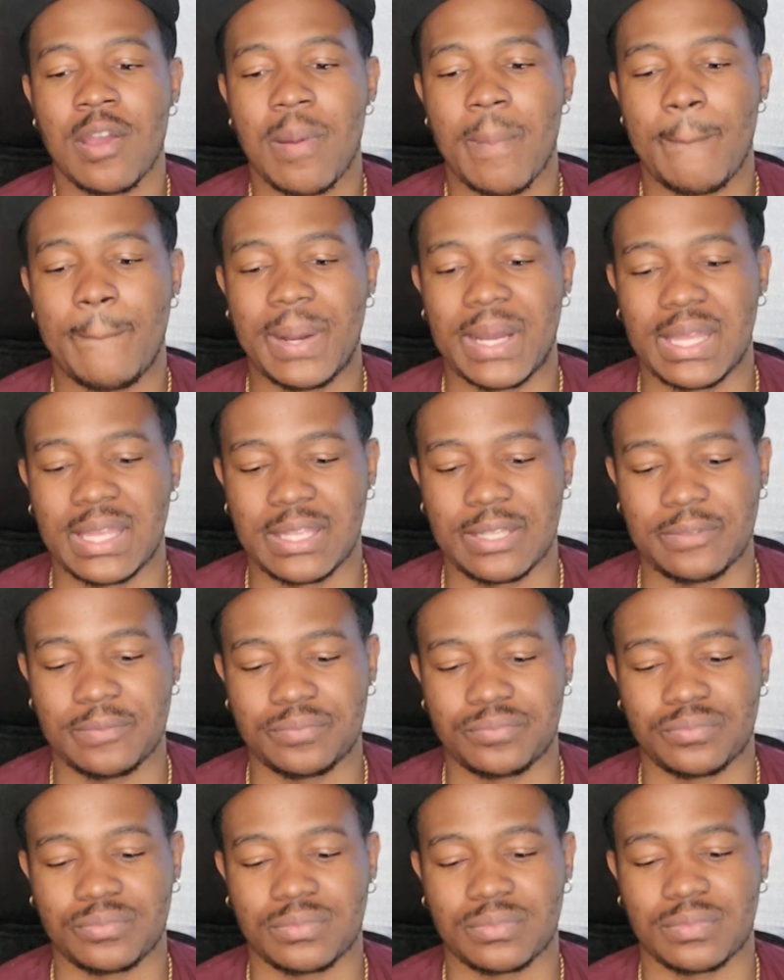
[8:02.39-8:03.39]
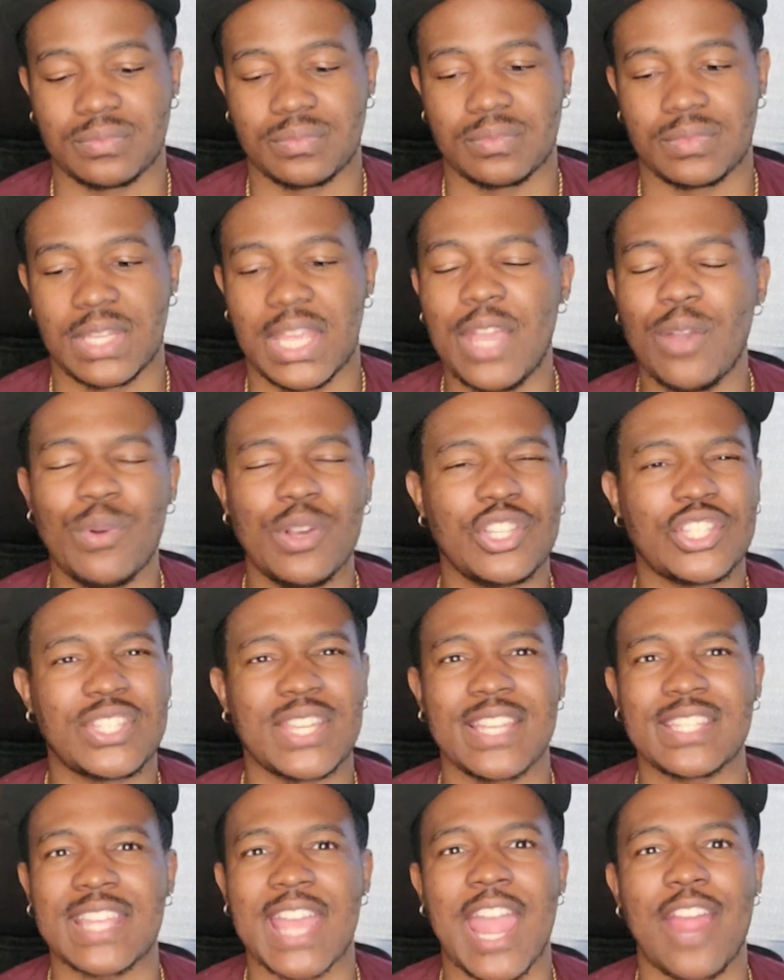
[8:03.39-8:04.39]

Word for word: But it was just